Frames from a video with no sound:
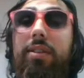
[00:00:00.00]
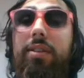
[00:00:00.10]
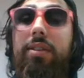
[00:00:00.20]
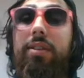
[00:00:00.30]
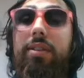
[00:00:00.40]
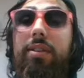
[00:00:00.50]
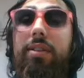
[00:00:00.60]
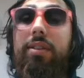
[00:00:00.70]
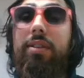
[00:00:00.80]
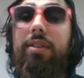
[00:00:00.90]
the time
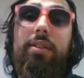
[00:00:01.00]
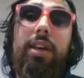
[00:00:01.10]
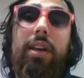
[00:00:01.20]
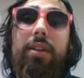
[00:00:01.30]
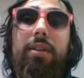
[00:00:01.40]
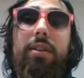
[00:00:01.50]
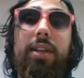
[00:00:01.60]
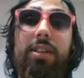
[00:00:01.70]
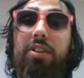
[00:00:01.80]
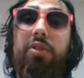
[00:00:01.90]
of being sick,
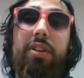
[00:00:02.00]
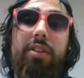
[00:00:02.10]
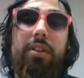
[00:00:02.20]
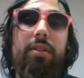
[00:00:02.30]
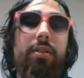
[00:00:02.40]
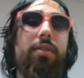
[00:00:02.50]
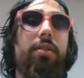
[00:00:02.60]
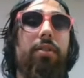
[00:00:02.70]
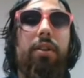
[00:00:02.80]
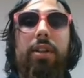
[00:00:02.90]
is increasing.
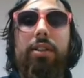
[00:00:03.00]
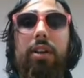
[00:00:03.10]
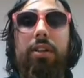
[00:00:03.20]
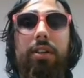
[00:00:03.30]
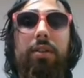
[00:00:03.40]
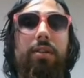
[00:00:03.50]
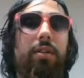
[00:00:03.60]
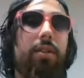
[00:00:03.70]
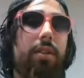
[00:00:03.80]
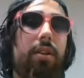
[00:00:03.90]
So that's not good.
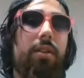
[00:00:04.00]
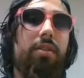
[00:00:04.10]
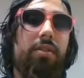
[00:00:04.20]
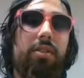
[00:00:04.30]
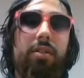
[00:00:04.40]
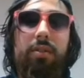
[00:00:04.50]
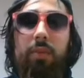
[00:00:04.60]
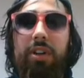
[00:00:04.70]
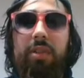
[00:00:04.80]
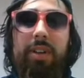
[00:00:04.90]

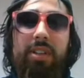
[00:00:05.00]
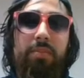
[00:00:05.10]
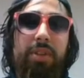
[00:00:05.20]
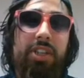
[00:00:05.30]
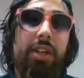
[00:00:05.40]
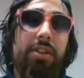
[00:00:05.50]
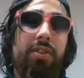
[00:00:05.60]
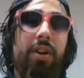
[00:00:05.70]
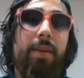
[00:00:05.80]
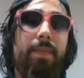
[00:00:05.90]
We need to make some big
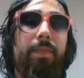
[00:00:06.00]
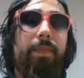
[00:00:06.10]
changes, right?